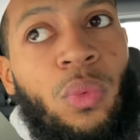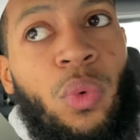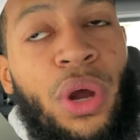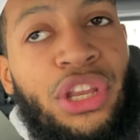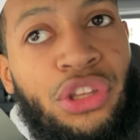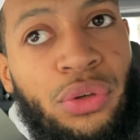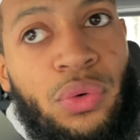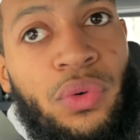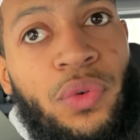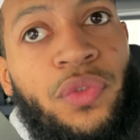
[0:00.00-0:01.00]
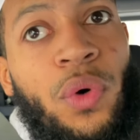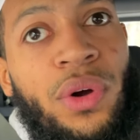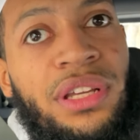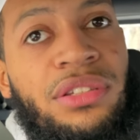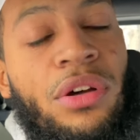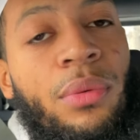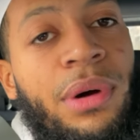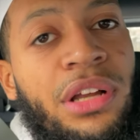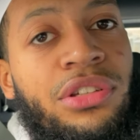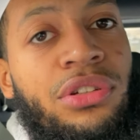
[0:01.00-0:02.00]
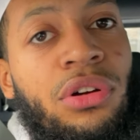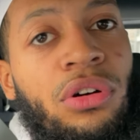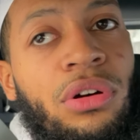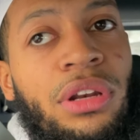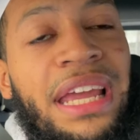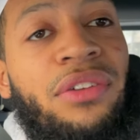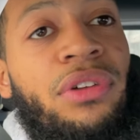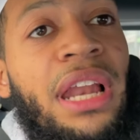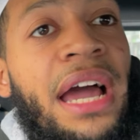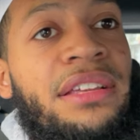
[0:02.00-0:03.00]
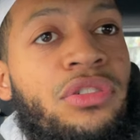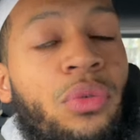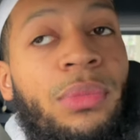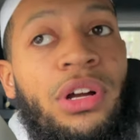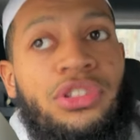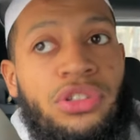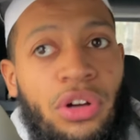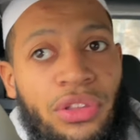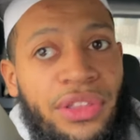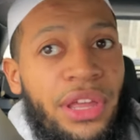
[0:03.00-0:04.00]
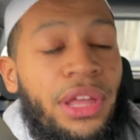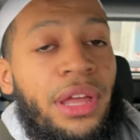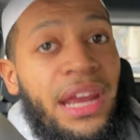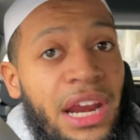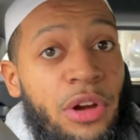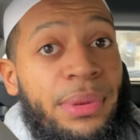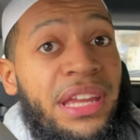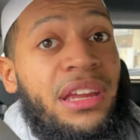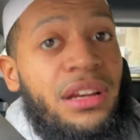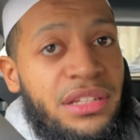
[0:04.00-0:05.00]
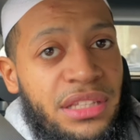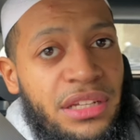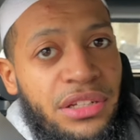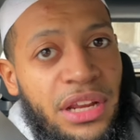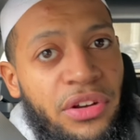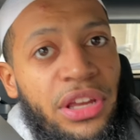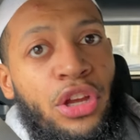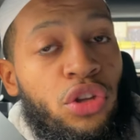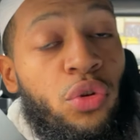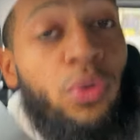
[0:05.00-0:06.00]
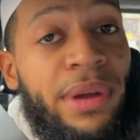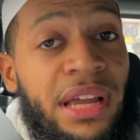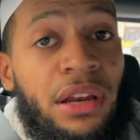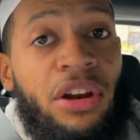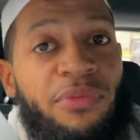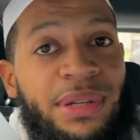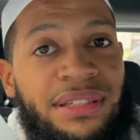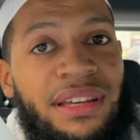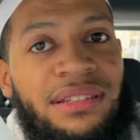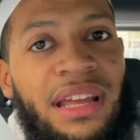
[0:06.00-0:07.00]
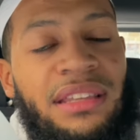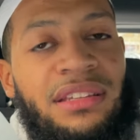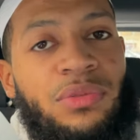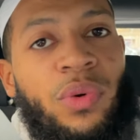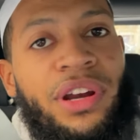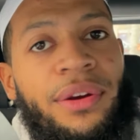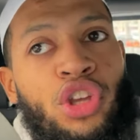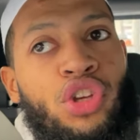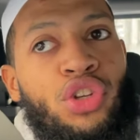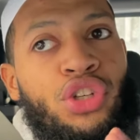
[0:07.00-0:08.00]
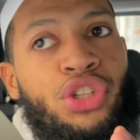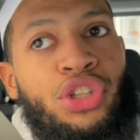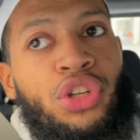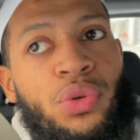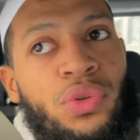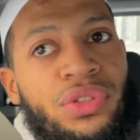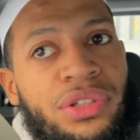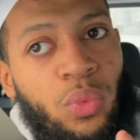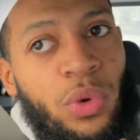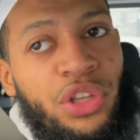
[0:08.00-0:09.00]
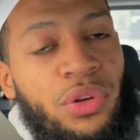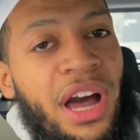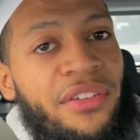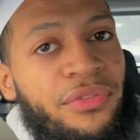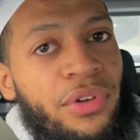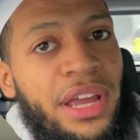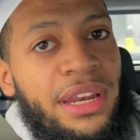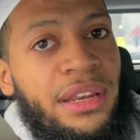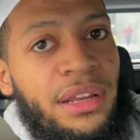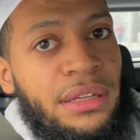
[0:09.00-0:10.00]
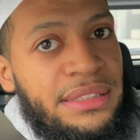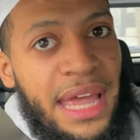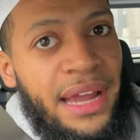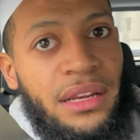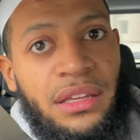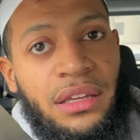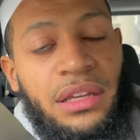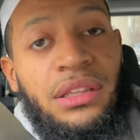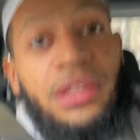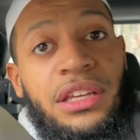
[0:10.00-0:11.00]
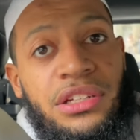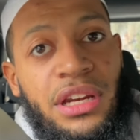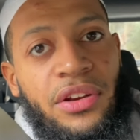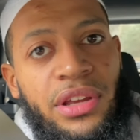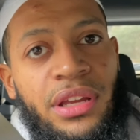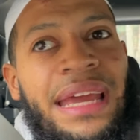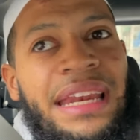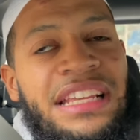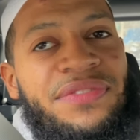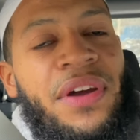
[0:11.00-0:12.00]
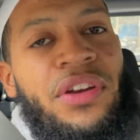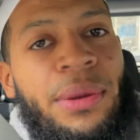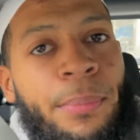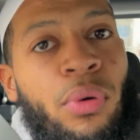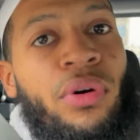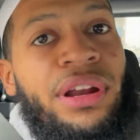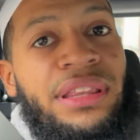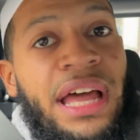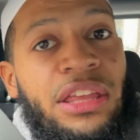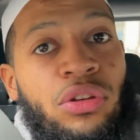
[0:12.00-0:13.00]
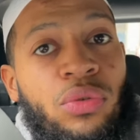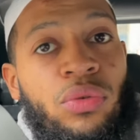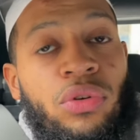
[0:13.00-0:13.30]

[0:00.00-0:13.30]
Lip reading: when you focus so much on and rely so much on the Arabic English dictionary, you will make a lot of mistakes like this, where you just use what you have read exactly in the dictionary. And it's very important that you